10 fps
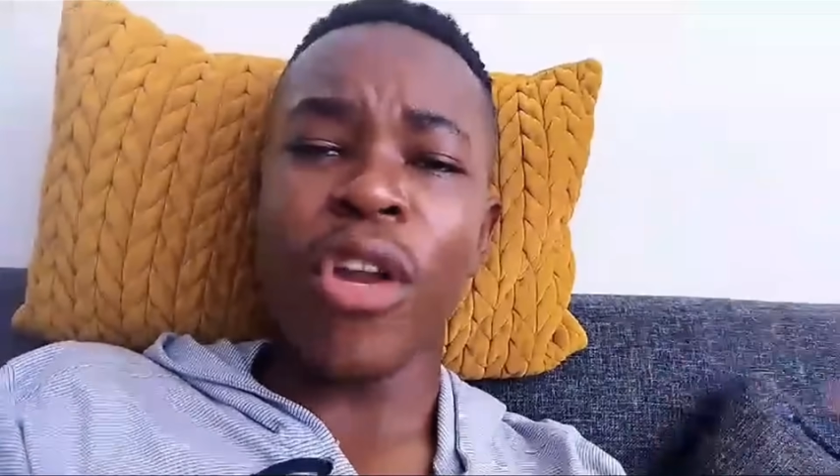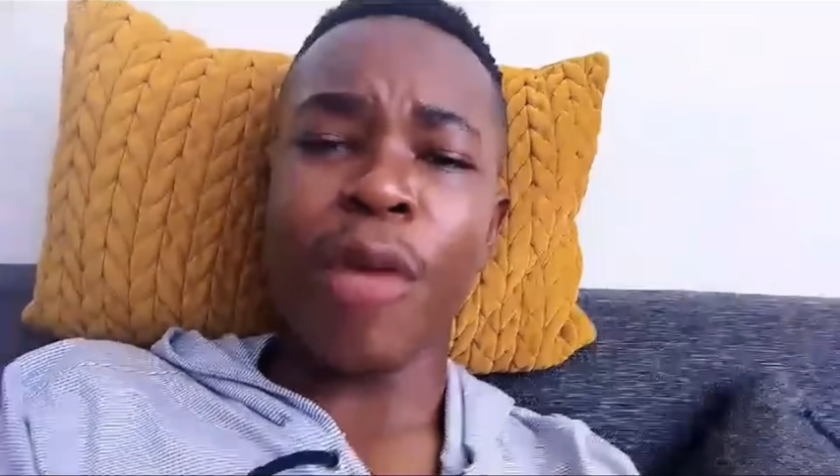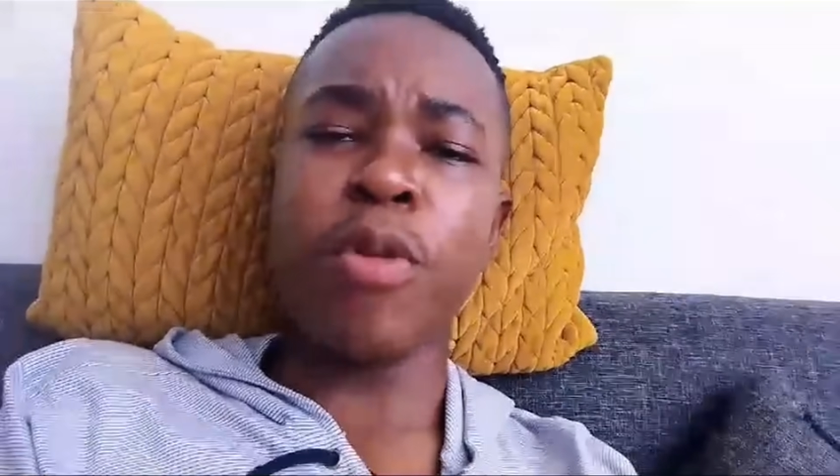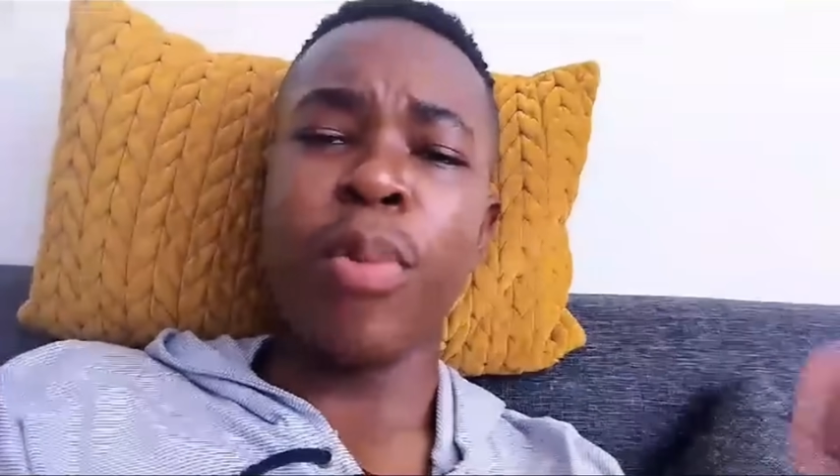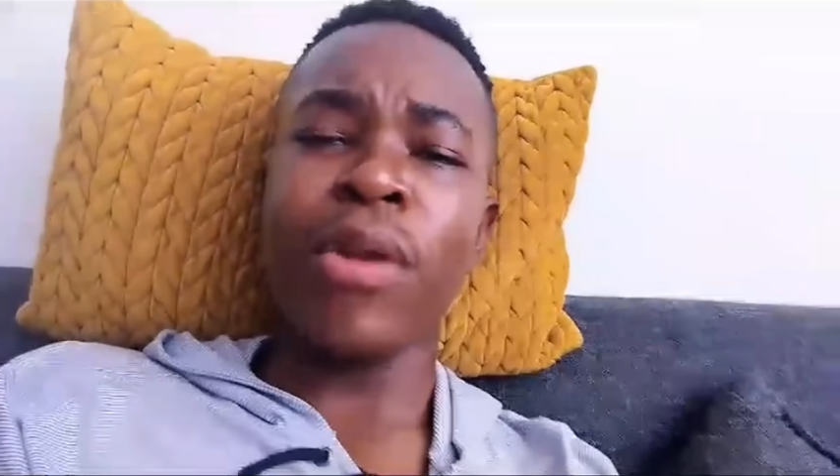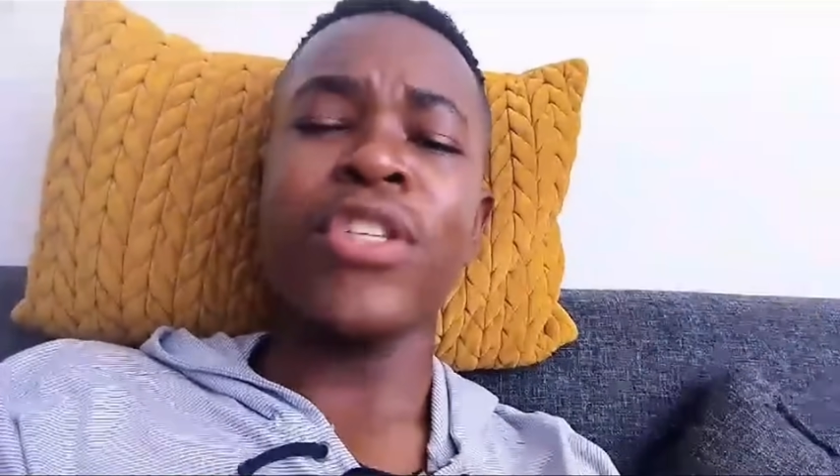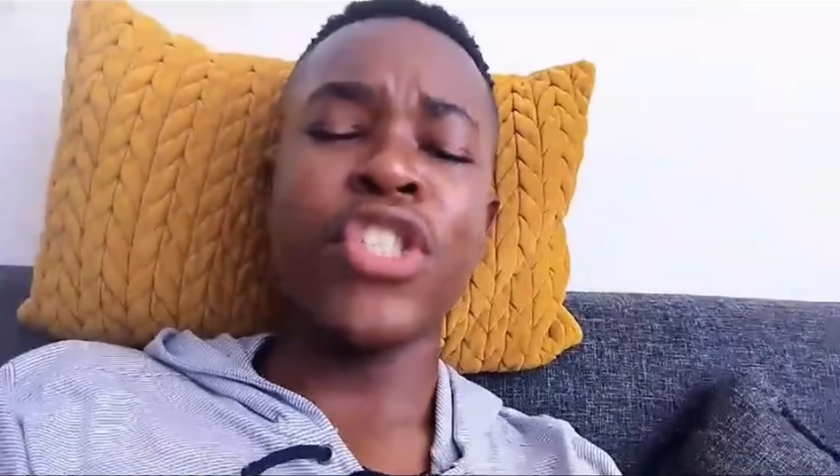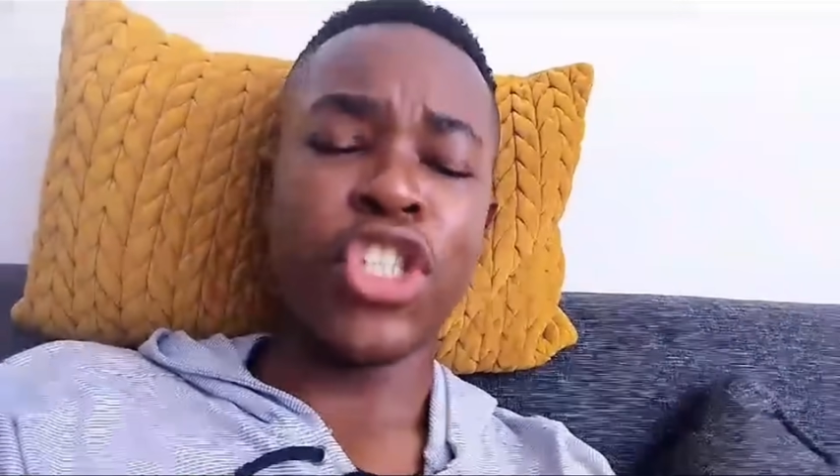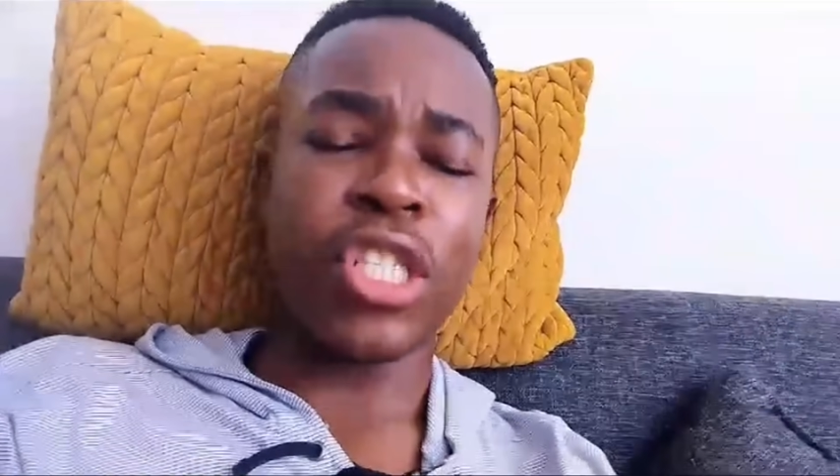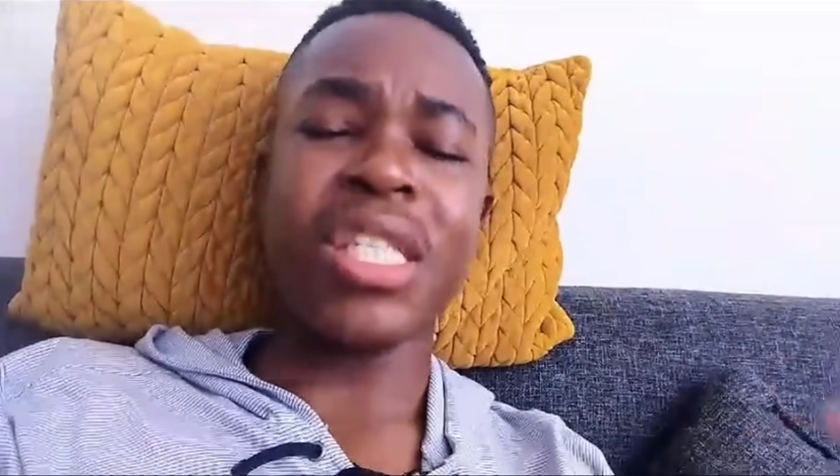corrupt
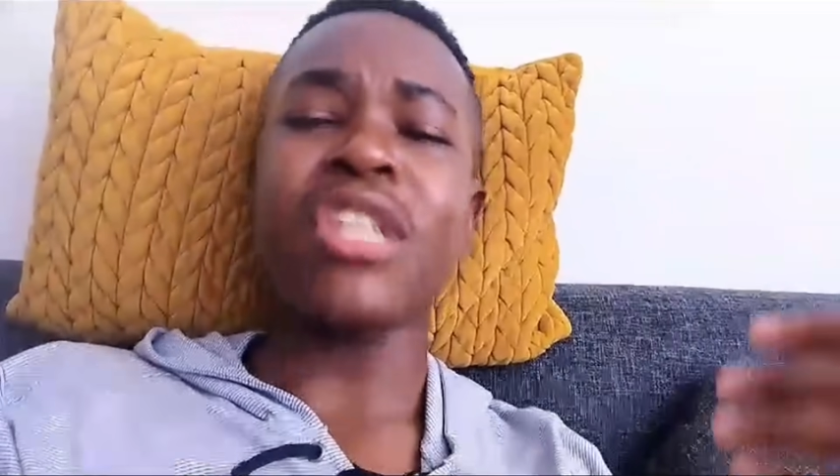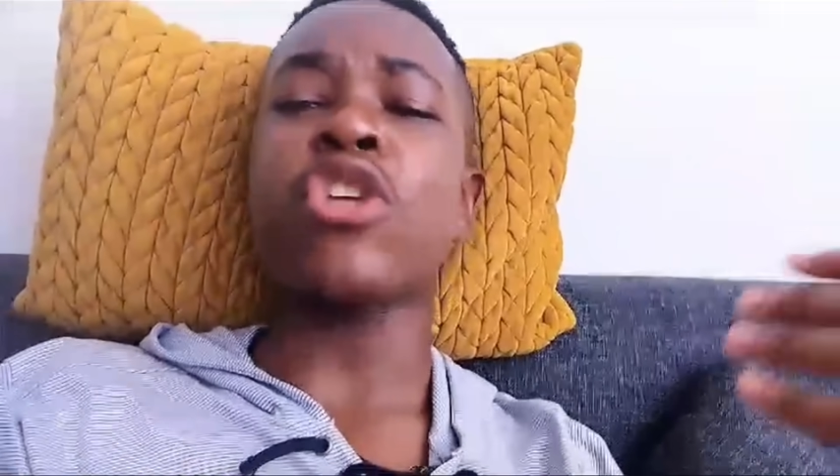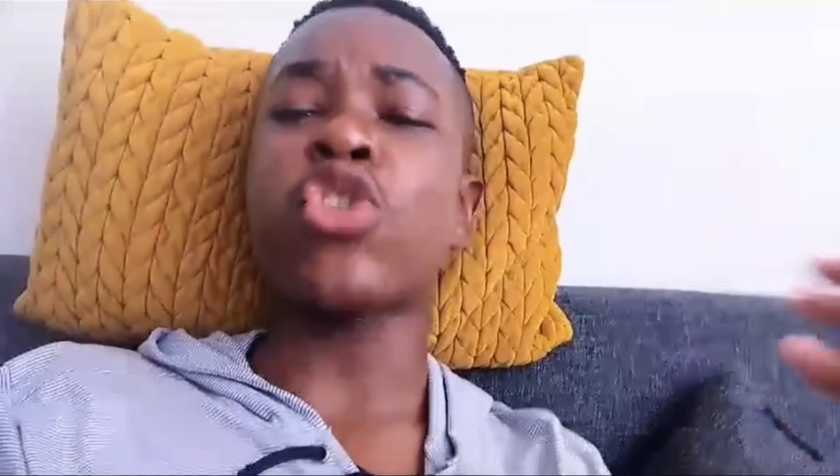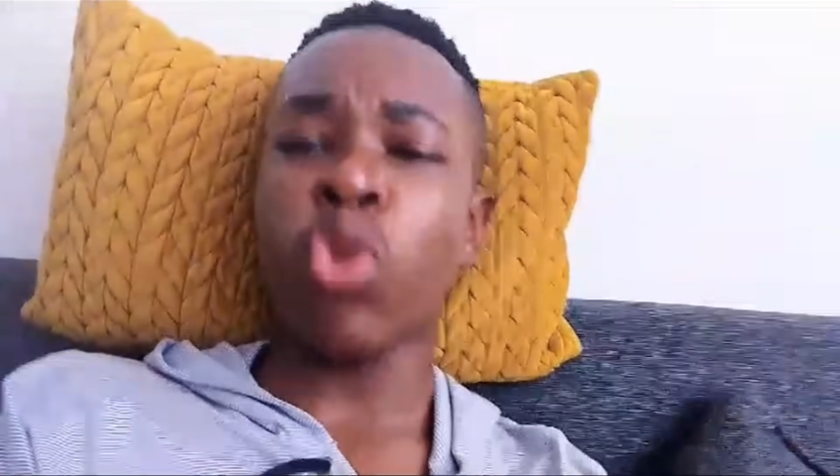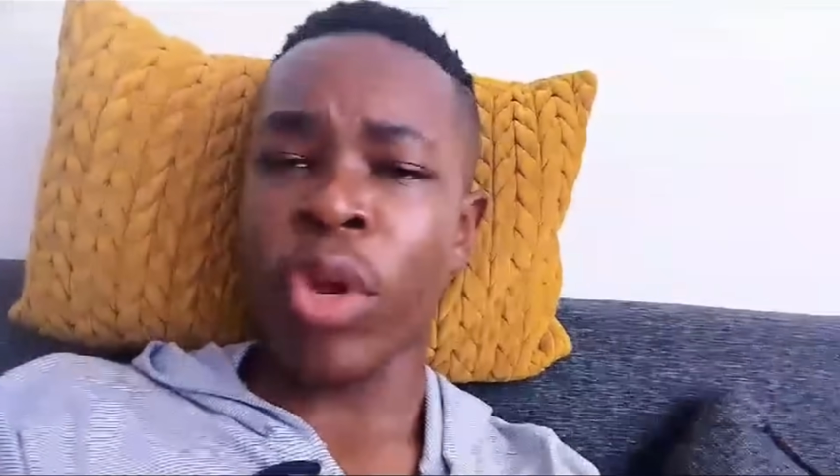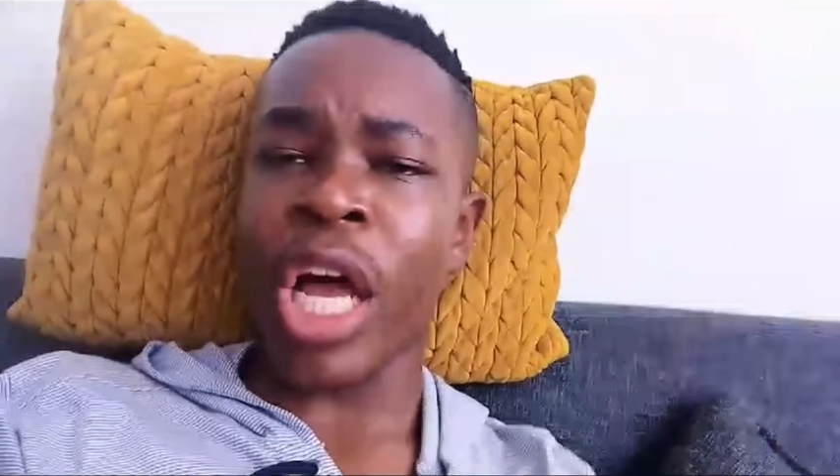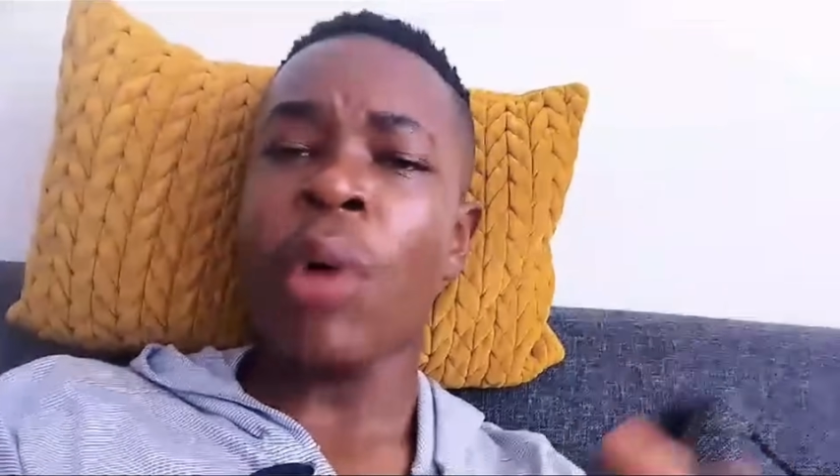politicians and destroy